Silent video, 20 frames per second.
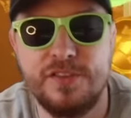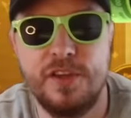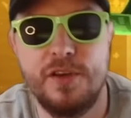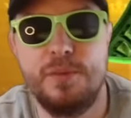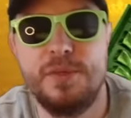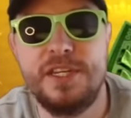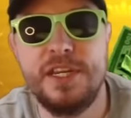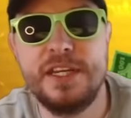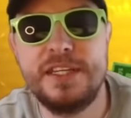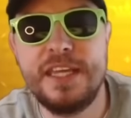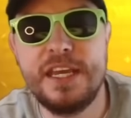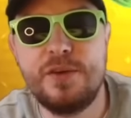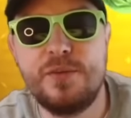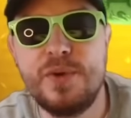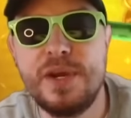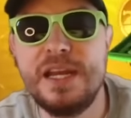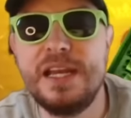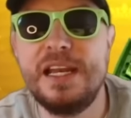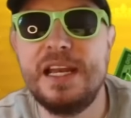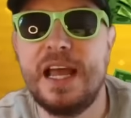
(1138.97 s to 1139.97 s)
so we did get
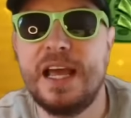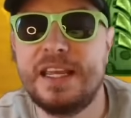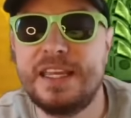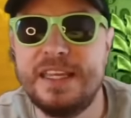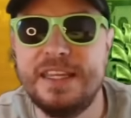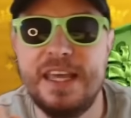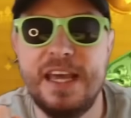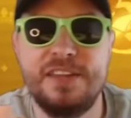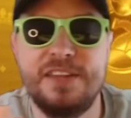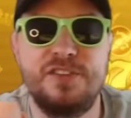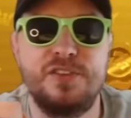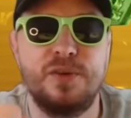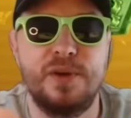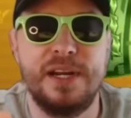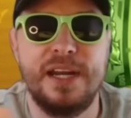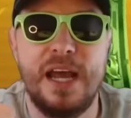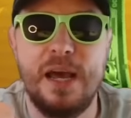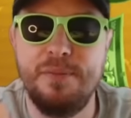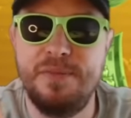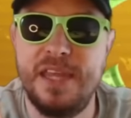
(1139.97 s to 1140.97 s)
really lucky. That's all
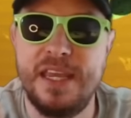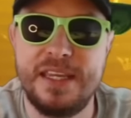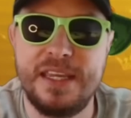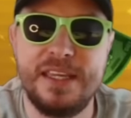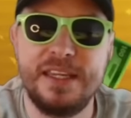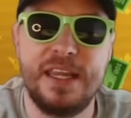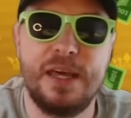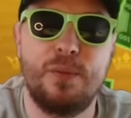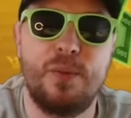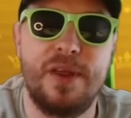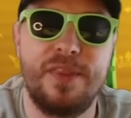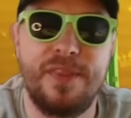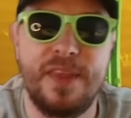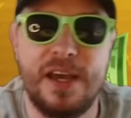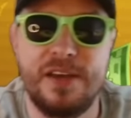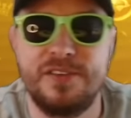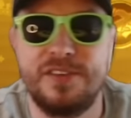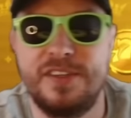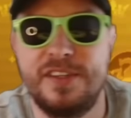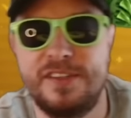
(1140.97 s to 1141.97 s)
right. I'm taking that
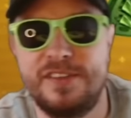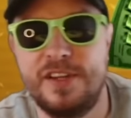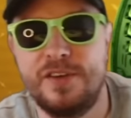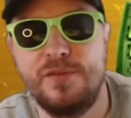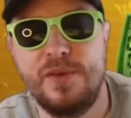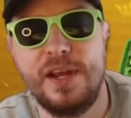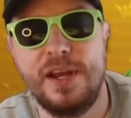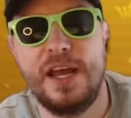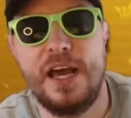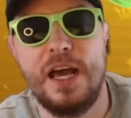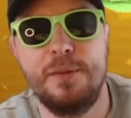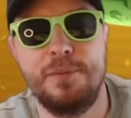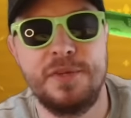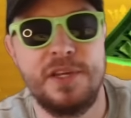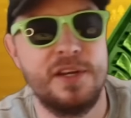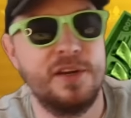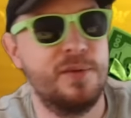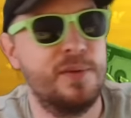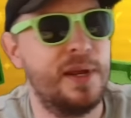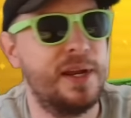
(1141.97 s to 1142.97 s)
1,600 Rand. I'm
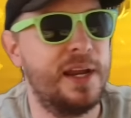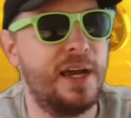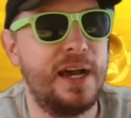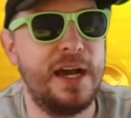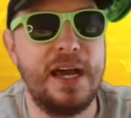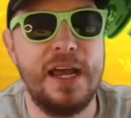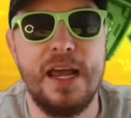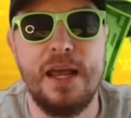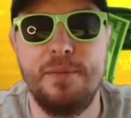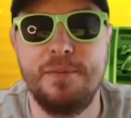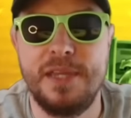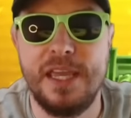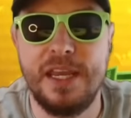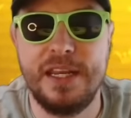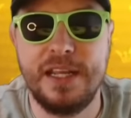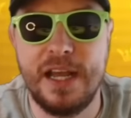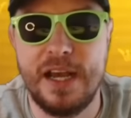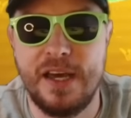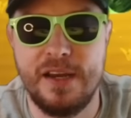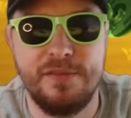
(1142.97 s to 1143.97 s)
gonna run. I'm
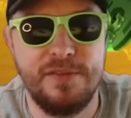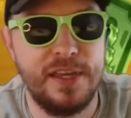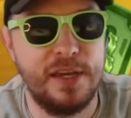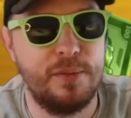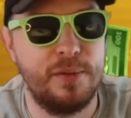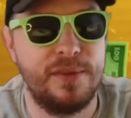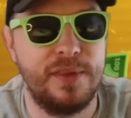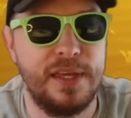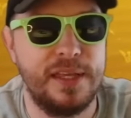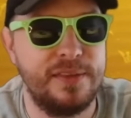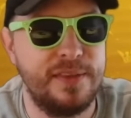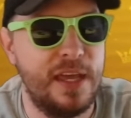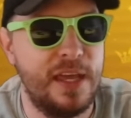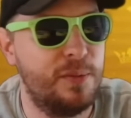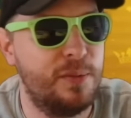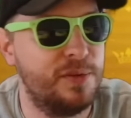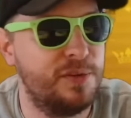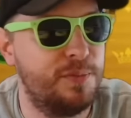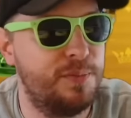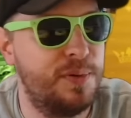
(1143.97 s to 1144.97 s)
getting out of here with that.
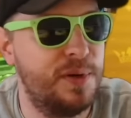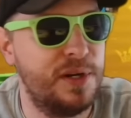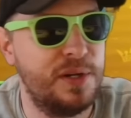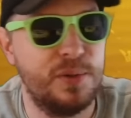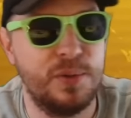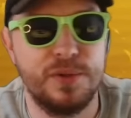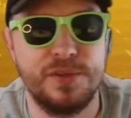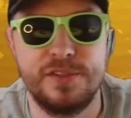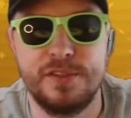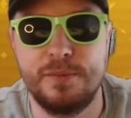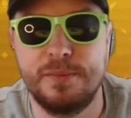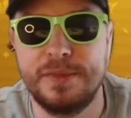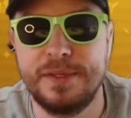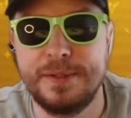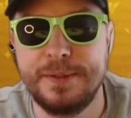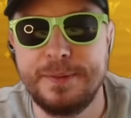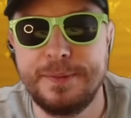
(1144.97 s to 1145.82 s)
That was pretty awesome.